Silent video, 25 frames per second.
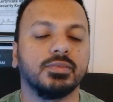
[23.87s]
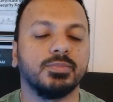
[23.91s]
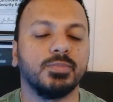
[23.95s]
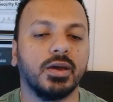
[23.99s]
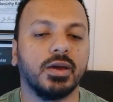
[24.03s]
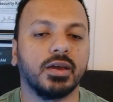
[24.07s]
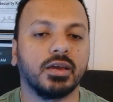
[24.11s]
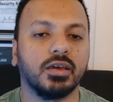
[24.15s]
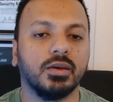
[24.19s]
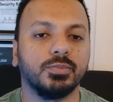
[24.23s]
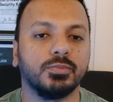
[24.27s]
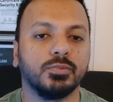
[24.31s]

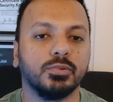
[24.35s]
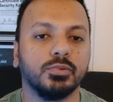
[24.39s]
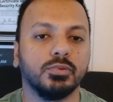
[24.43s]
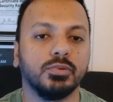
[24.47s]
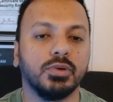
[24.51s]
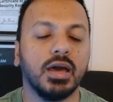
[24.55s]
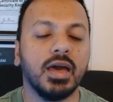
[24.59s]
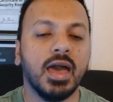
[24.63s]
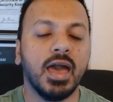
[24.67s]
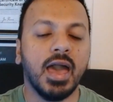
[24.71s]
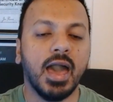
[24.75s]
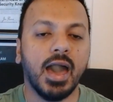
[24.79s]
backup to
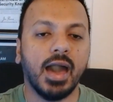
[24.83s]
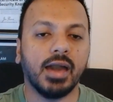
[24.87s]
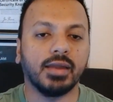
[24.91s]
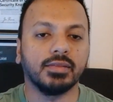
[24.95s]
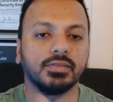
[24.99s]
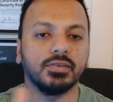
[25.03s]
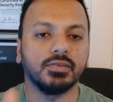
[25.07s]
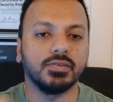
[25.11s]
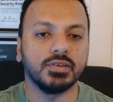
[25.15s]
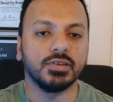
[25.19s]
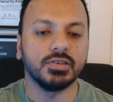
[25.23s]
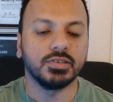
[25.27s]

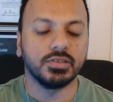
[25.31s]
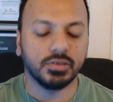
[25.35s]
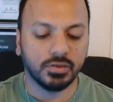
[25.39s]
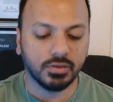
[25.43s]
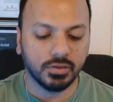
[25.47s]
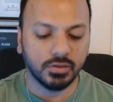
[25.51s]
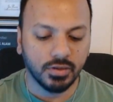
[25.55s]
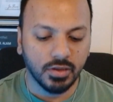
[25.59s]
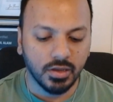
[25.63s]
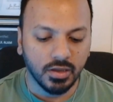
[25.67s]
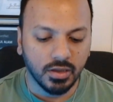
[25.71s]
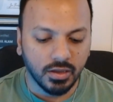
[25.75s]
another
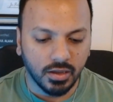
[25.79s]
region.